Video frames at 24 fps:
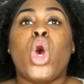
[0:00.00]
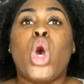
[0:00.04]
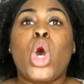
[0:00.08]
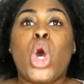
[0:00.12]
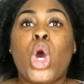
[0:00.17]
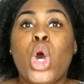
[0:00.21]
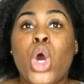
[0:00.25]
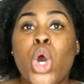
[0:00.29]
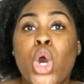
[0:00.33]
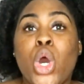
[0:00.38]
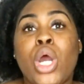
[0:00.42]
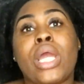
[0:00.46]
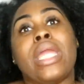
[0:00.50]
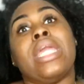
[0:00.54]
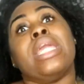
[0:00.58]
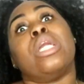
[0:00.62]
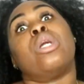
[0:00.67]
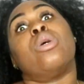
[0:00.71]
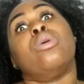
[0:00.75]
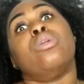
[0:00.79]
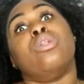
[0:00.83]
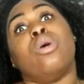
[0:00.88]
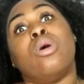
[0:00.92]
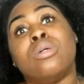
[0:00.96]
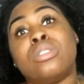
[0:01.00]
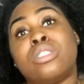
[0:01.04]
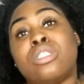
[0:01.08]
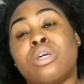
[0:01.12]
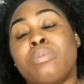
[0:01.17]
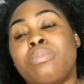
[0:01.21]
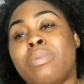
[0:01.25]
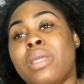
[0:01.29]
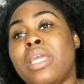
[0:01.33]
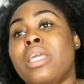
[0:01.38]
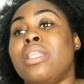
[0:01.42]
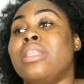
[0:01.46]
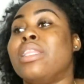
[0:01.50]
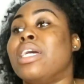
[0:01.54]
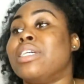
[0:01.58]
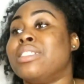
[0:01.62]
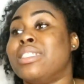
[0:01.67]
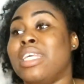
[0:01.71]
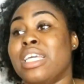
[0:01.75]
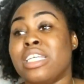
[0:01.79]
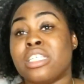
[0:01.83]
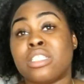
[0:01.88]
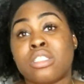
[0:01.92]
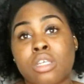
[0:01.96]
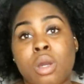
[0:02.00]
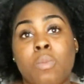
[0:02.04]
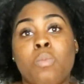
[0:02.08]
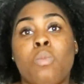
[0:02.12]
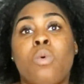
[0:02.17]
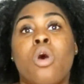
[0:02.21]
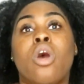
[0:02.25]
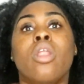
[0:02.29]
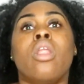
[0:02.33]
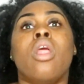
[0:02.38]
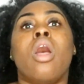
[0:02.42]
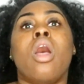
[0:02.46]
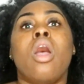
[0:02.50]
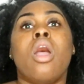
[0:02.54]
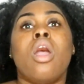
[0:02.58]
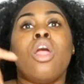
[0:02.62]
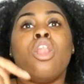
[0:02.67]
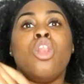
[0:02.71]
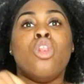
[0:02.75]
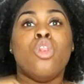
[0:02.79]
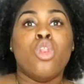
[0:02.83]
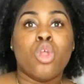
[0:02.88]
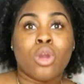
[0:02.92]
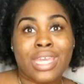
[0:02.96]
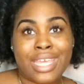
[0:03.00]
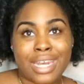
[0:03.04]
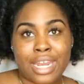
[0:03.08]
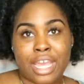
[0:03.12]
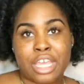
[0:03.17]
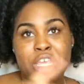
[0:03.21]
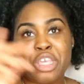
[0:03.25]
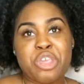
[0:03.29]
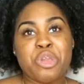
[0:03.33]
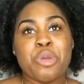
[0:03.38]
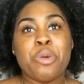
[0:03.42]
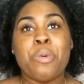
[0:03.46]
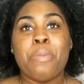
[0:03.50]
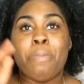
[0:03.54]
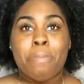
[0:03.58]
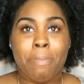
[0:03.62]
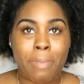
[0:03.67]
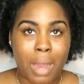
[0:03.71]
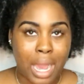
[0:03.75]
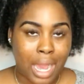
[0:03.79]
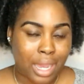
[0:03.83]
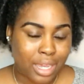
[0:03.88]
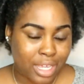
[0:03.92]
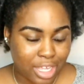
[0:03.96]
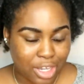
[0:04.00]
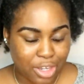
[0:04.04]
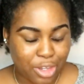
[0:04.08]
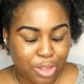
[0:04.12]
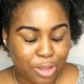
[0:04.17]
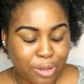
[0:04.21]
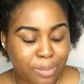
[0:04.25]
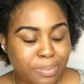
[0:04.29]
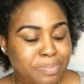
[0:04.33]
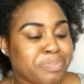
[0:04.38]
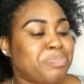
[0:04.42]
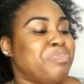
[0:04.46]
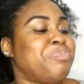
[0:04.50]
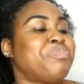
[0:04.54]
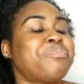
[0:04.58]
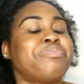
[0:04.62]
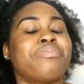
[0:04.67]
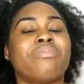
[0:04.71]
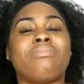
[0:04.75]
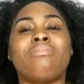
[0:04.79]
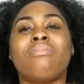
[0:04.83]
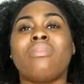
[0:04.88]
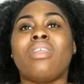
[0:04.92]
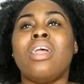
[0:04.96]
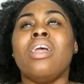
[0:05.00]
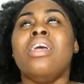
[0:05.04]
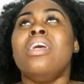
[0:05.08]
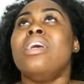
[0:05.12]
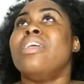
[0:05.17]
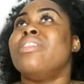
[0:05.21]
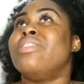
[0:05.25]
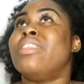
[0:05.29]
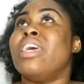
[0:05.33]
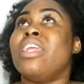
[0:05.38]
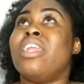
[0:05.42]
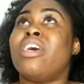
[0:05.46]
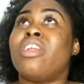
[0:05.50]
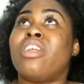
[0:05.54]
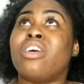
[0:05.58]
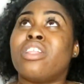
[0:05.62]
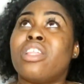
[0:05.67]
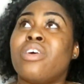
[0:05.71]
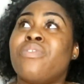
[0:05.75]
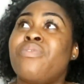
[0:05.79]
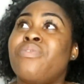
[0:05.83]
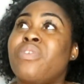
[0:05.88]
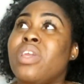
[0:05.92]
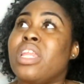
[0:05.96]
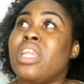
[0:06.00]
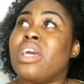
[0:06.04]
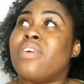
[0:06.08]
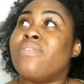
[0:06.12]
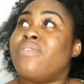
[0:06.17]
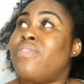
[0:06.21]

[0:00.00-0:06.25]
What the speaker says: or it could also be that there's someone looking at you marking you. Then another thing I